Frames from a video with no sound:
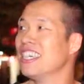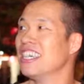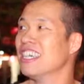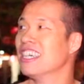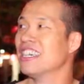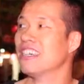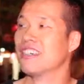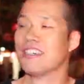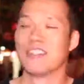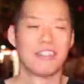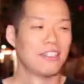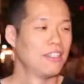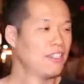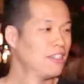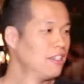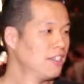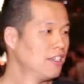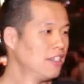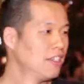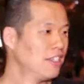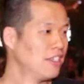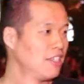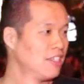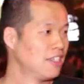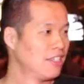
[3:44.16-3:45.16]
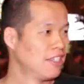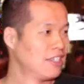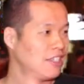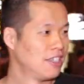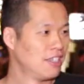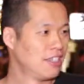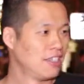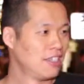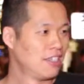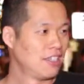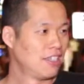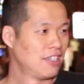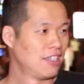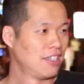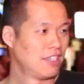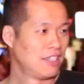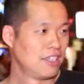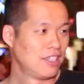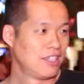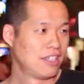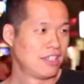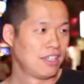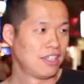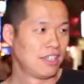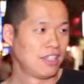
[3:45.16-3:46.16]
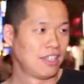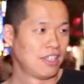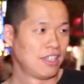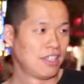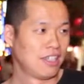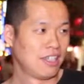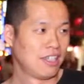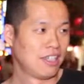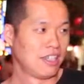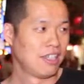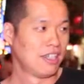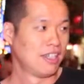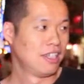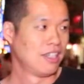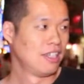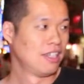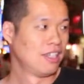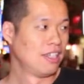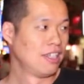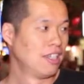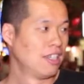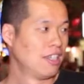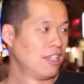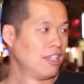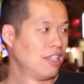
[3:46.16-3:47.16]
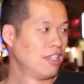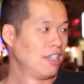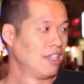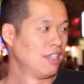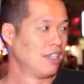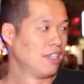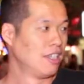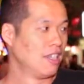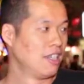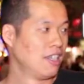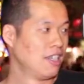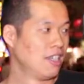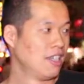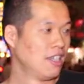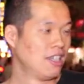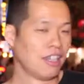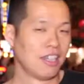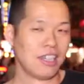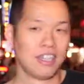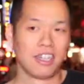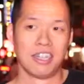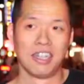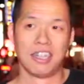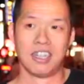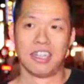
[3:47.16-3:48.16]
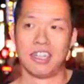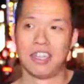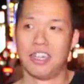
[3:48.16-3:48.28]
(silent)